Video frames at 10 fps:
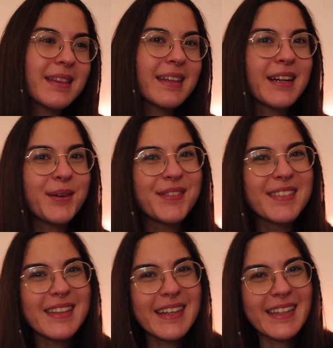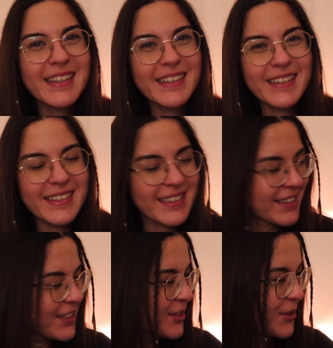Then I was like,
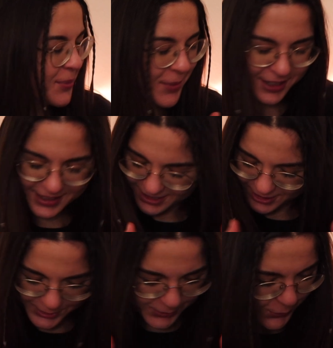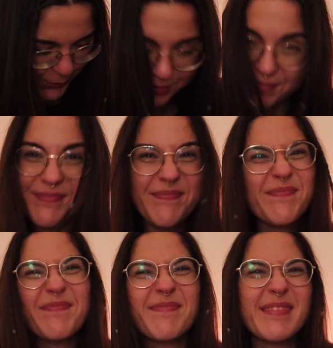you know what, no.
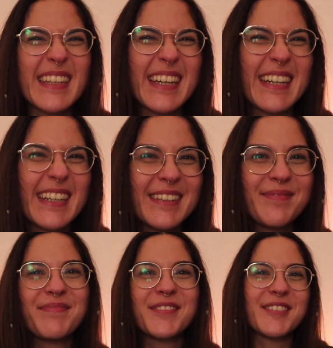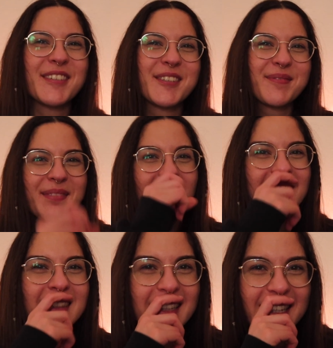Yeah, so
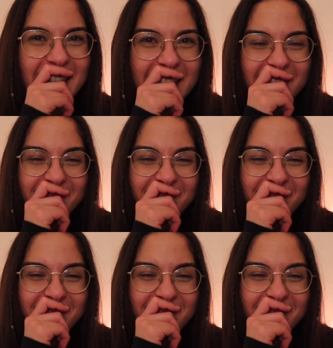that's that.